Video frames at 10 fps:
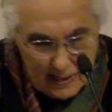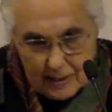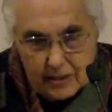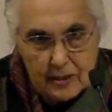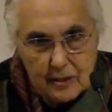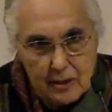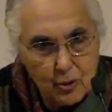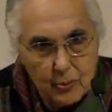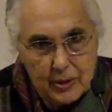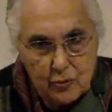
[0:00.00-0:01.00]
This is a
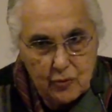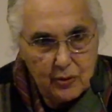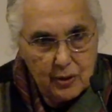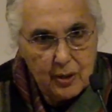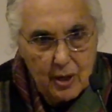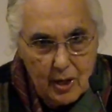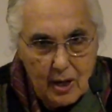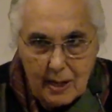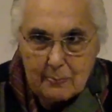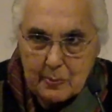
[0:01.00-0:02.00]
question that
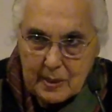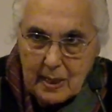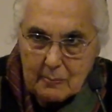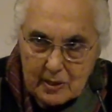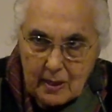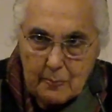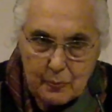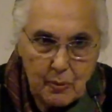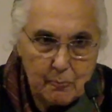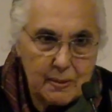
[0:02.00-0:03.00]
comes
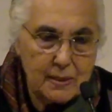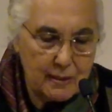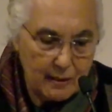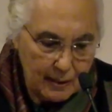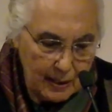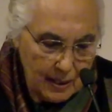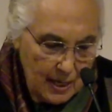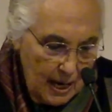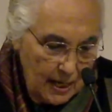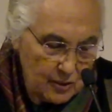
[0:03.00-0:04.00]
up repeatedly
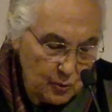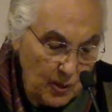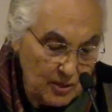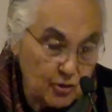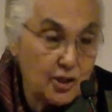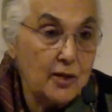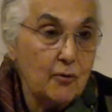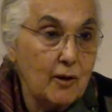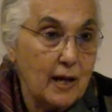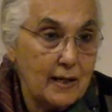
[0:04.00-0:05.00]
as one
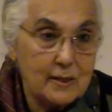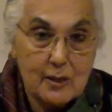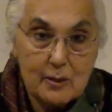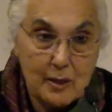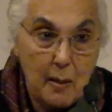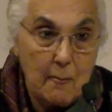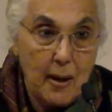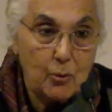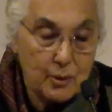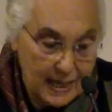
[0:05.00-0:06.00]
generalizes
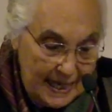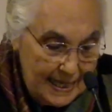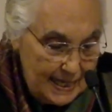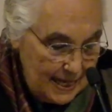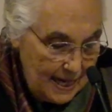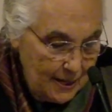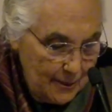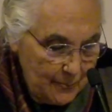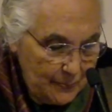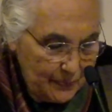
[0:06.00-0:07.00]
about India.
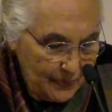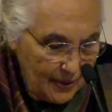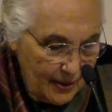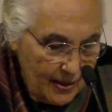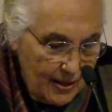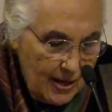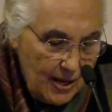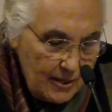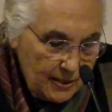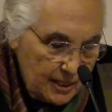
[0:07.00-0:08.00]

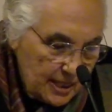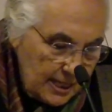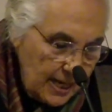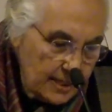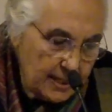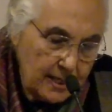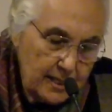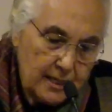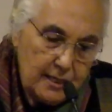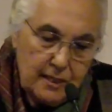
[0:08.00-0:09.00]
The state in
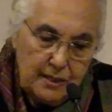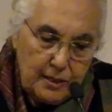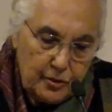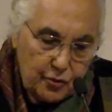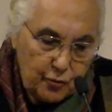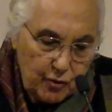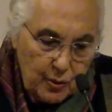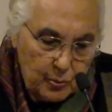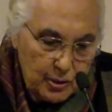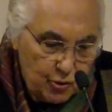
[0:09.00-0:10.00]
Indian
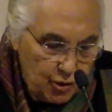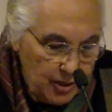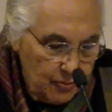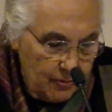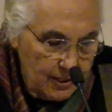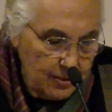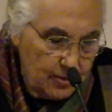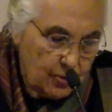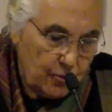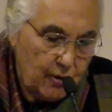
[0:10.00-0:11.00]
history was generally
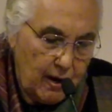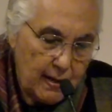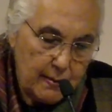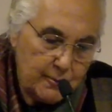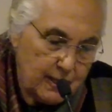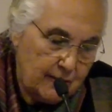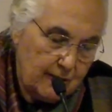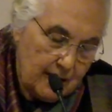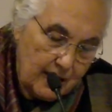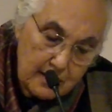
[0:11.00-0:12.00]
described in
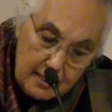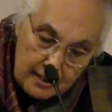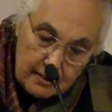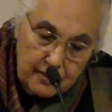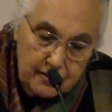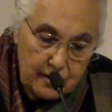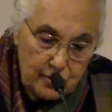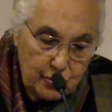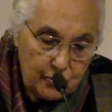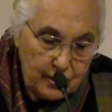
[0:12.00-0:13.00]
the 19th
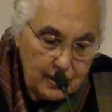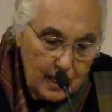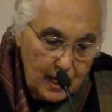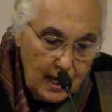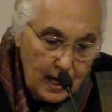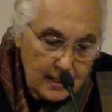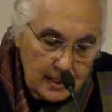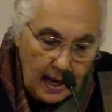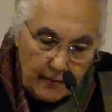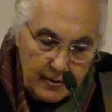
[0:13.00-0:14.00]
century as
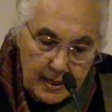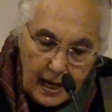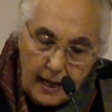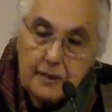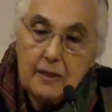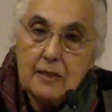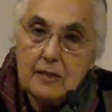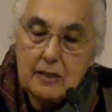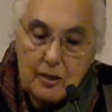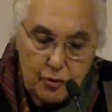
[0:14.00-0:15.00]
having had an
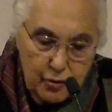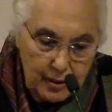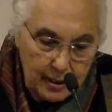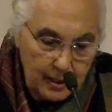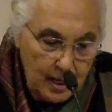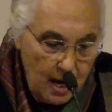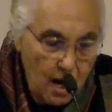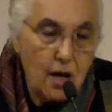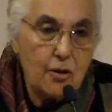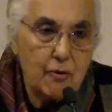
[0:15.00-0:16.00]
essentially
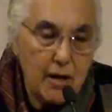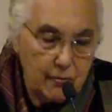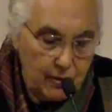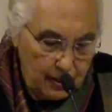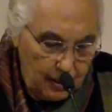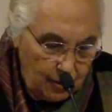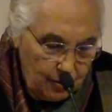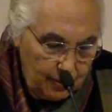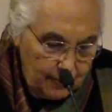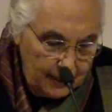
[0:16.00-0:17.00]
agrarian
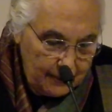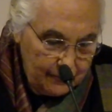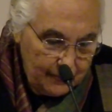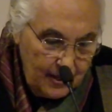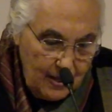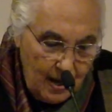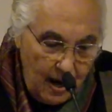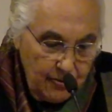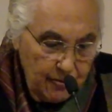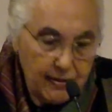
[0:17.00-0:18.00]
economy,
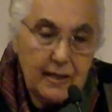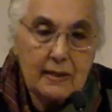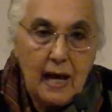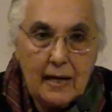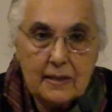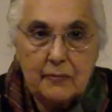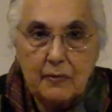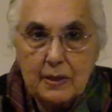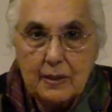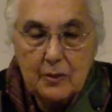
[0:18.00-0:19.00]
other
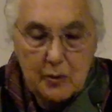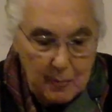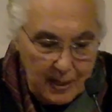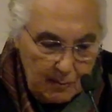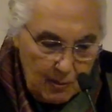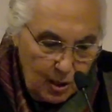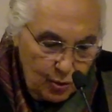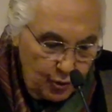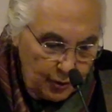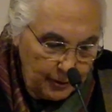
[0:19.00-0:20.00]
activities being
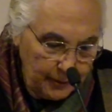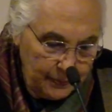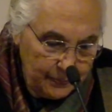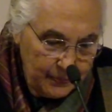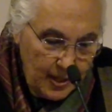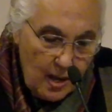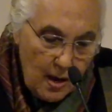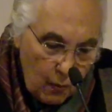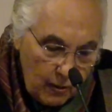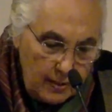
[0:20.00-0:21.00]
marginal.
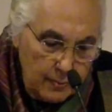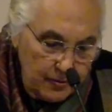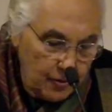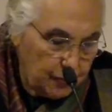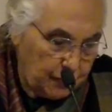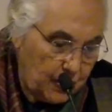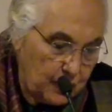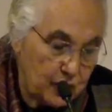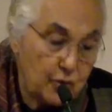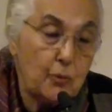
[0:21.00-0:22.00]
Weber
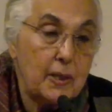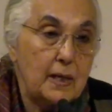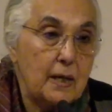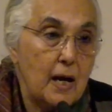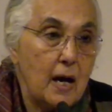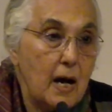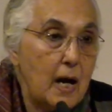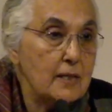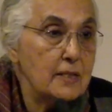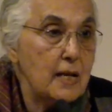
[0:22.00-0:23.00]
refers to India
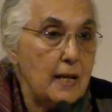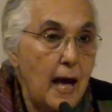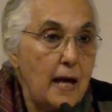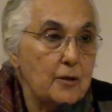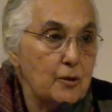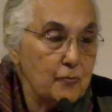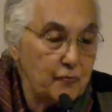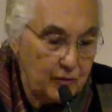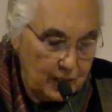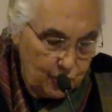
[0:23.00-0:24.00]
as a land of
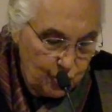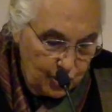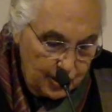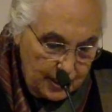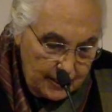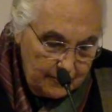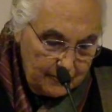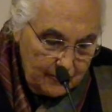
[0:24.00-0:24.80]
villages.